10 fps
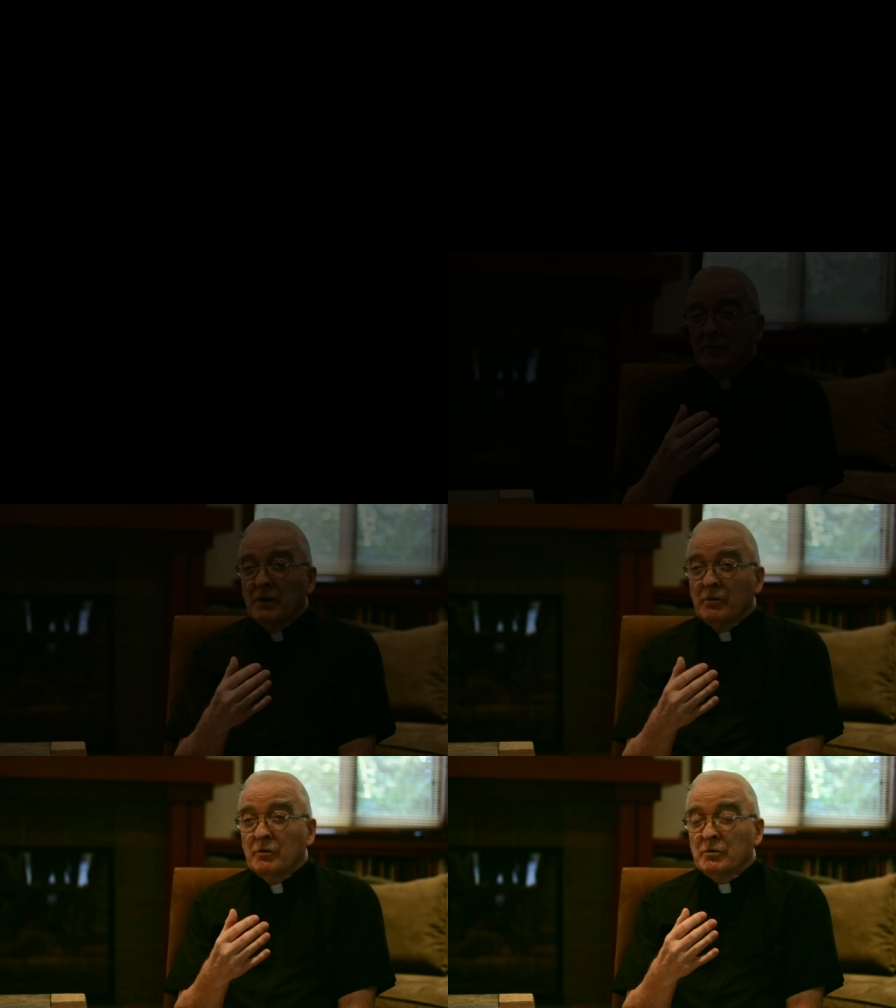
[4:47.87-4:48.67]

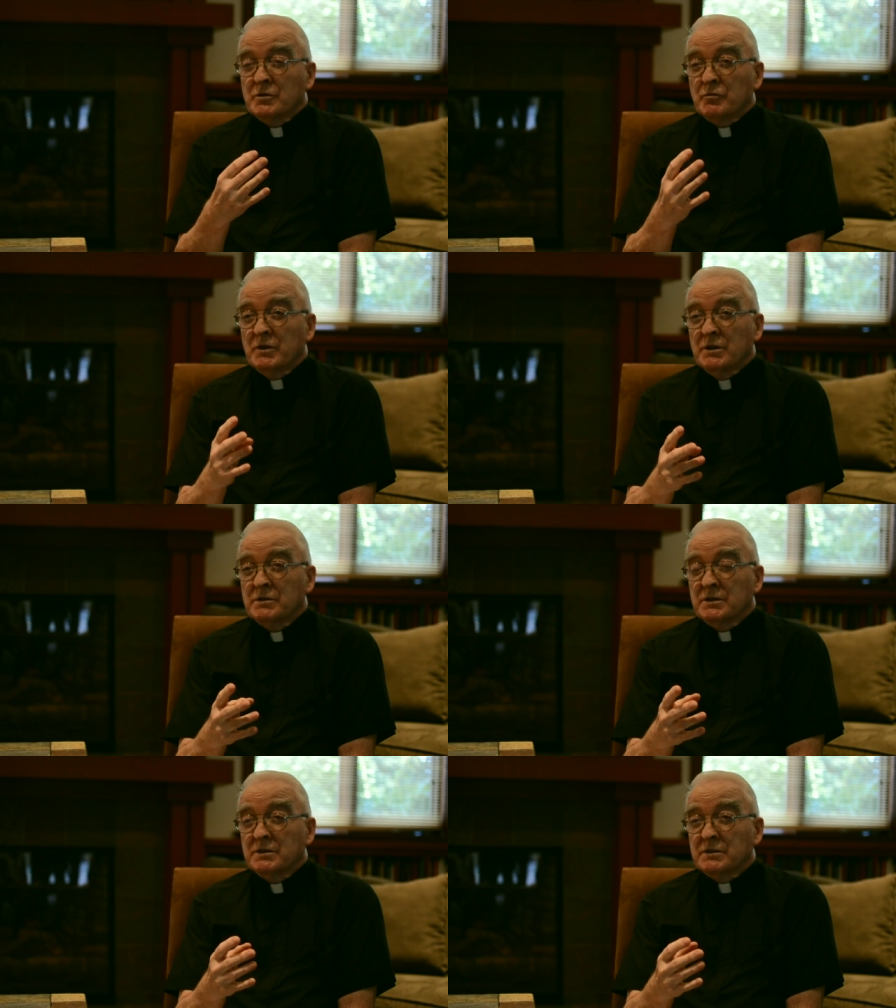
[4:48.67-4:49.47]
Now, those 3
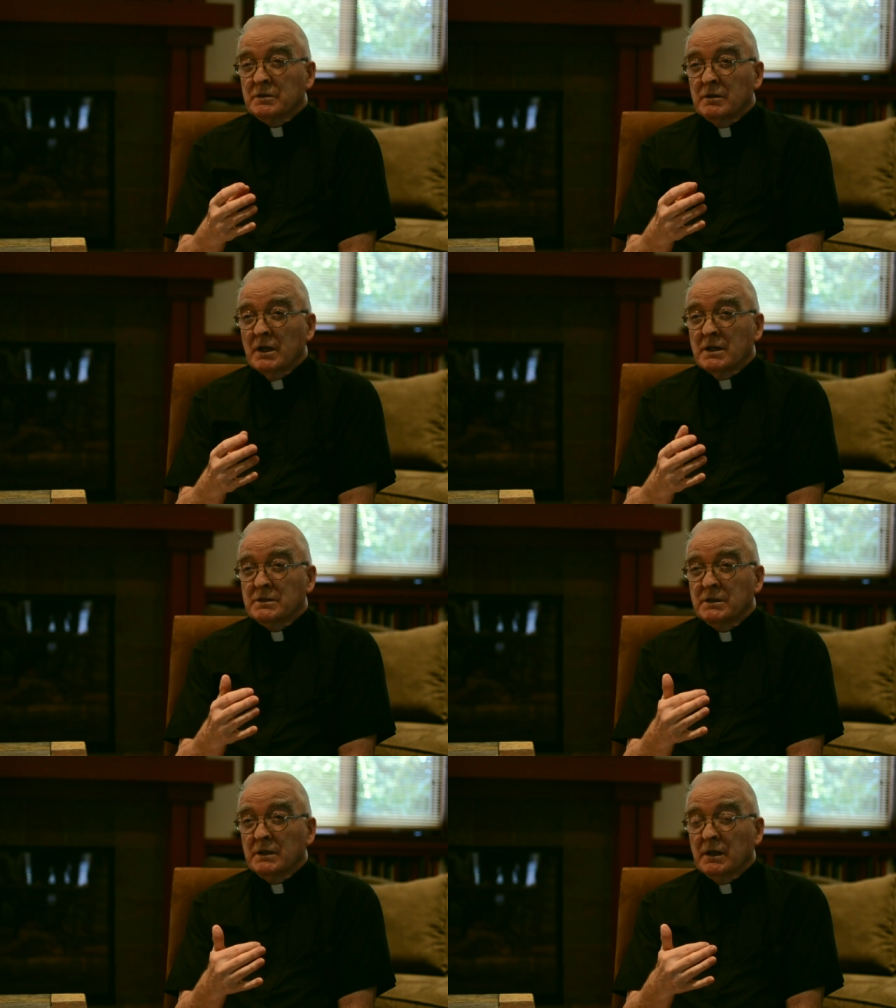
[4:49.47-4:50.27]
years as a
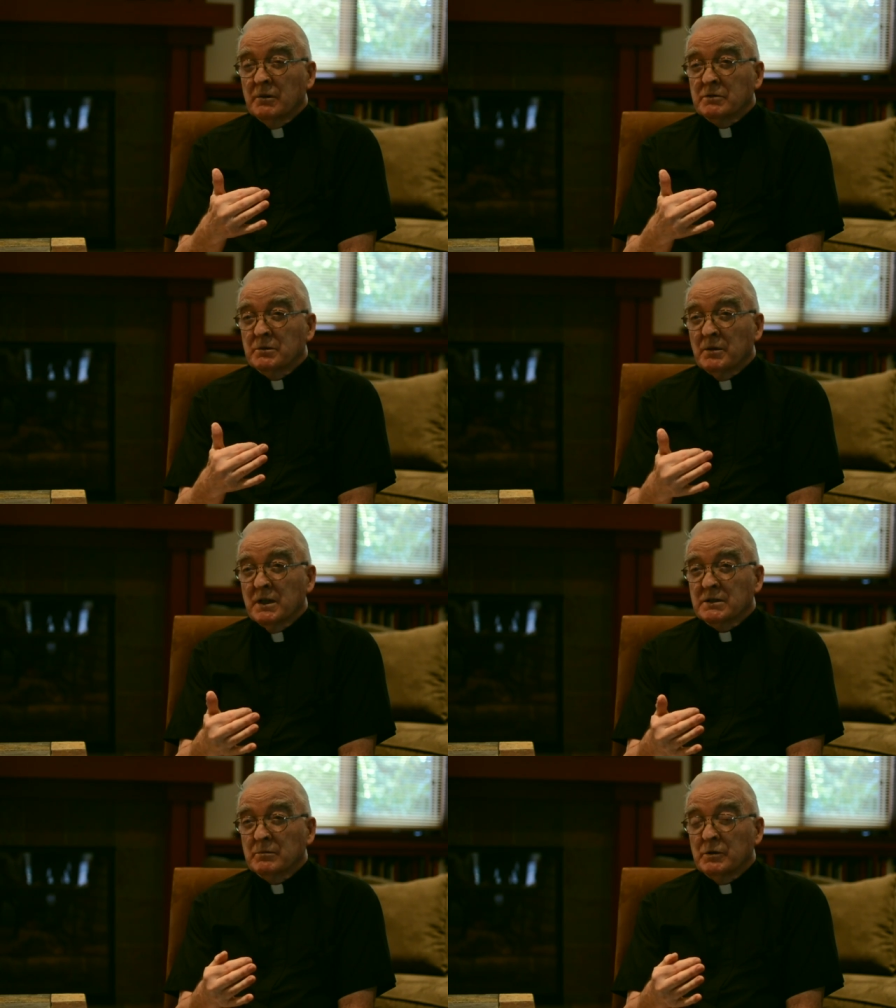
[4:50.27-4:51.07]
scholastic, I was a
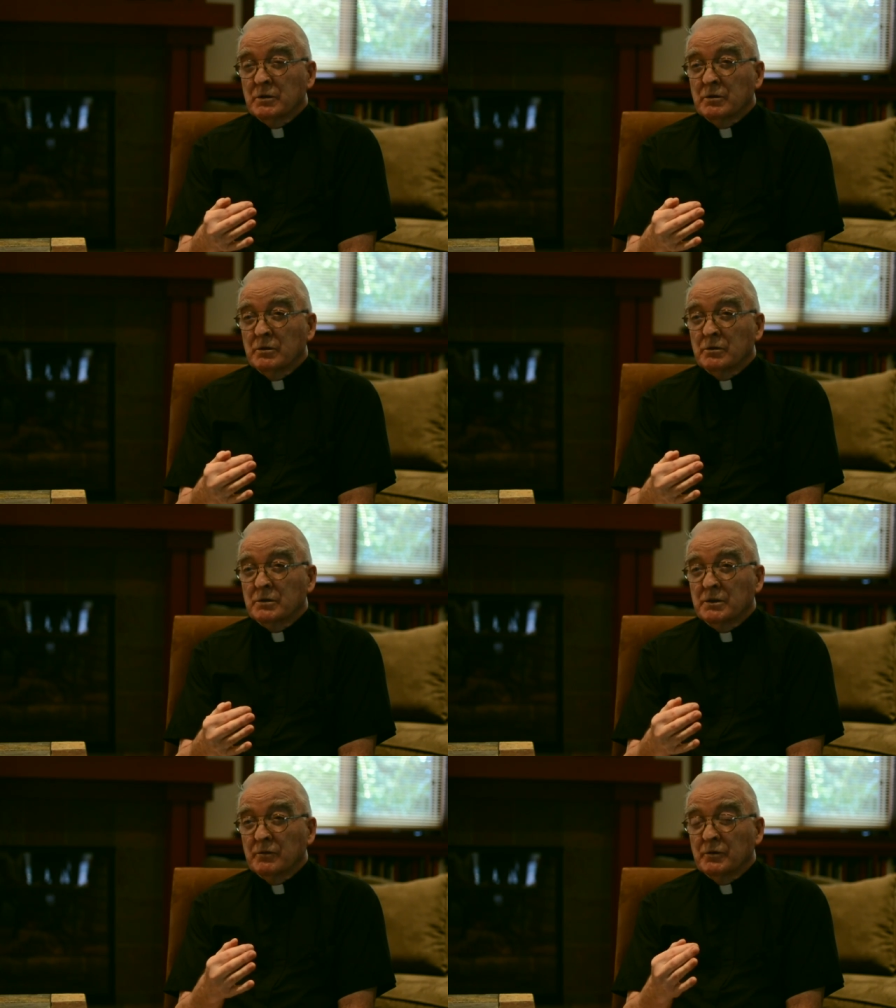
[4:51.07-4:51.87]
basketball
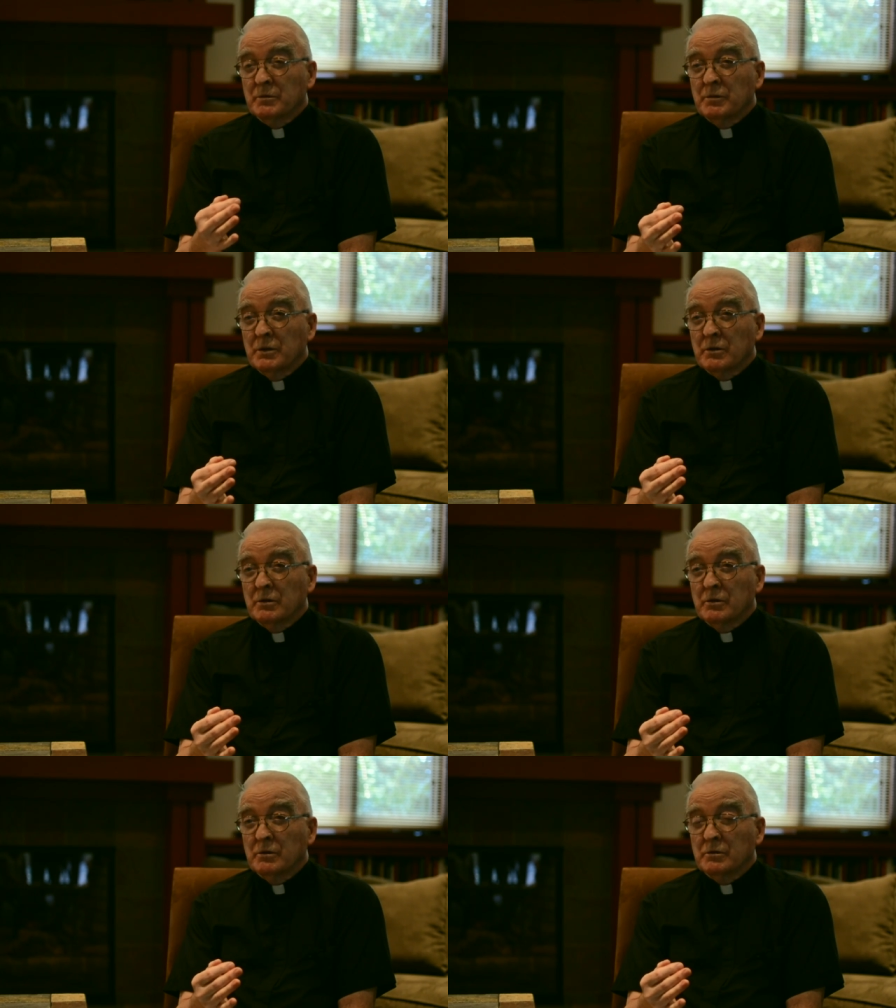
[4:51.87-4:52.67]
coach, a football
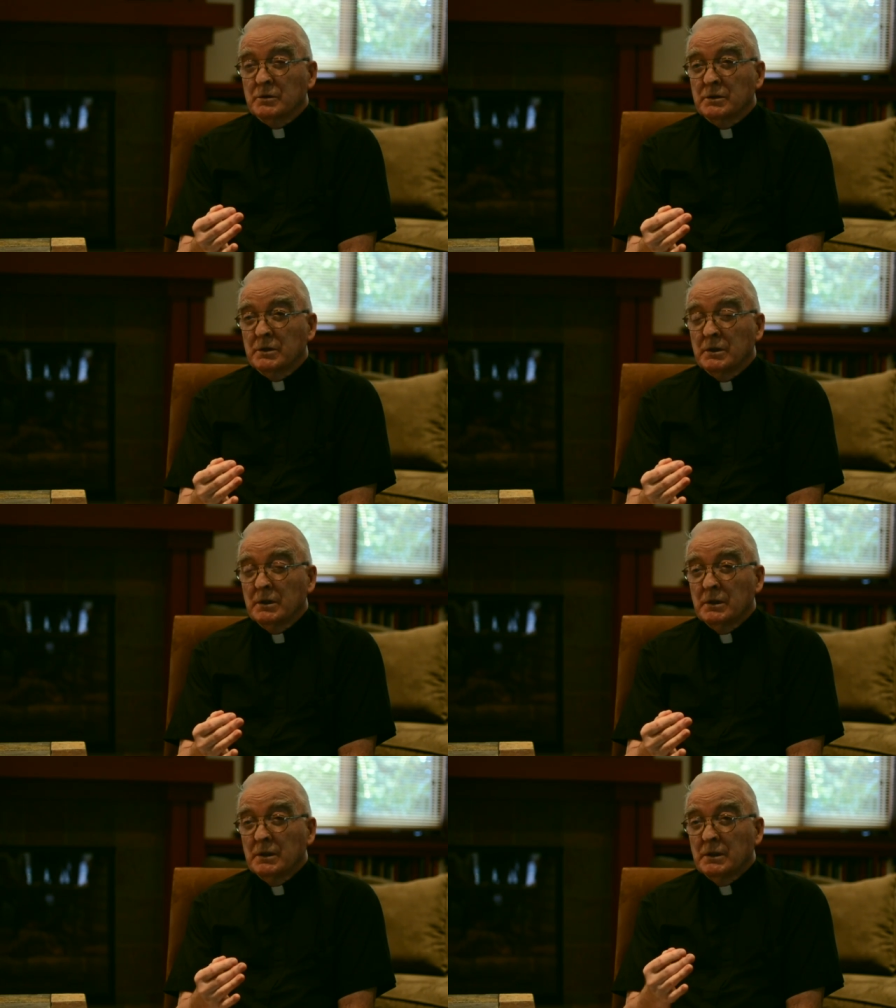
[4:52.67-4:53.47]
coach,
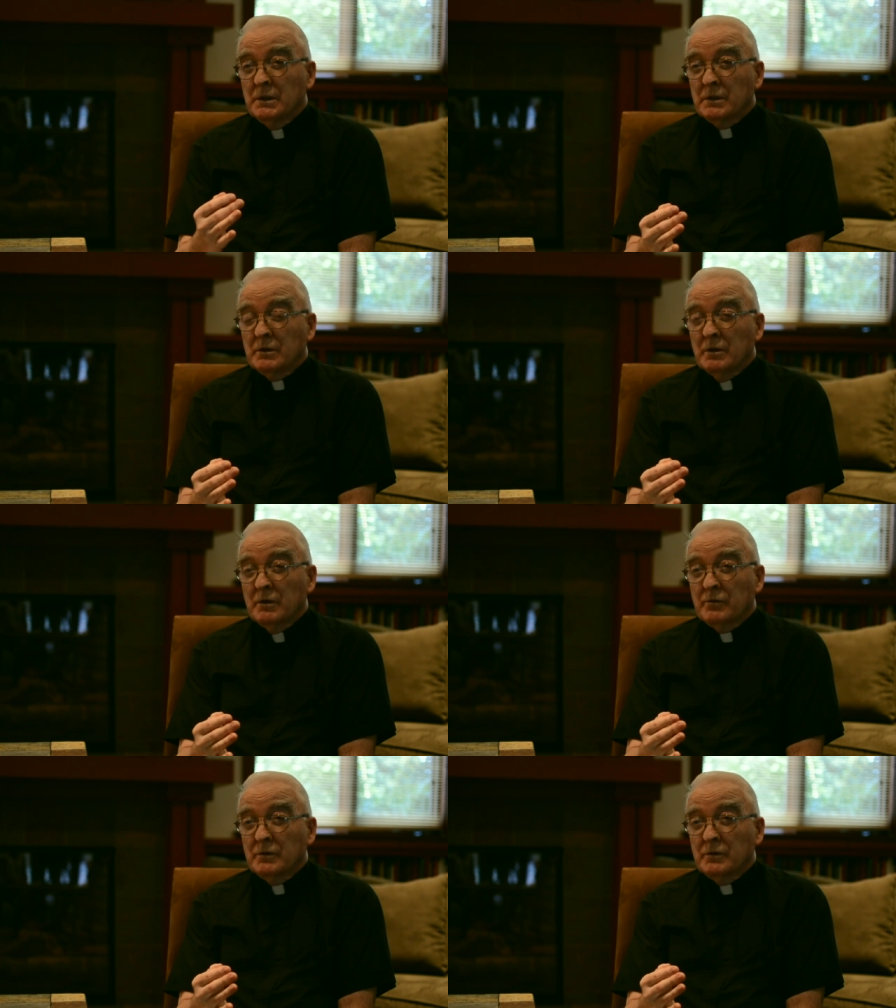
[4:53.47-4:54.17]
a golf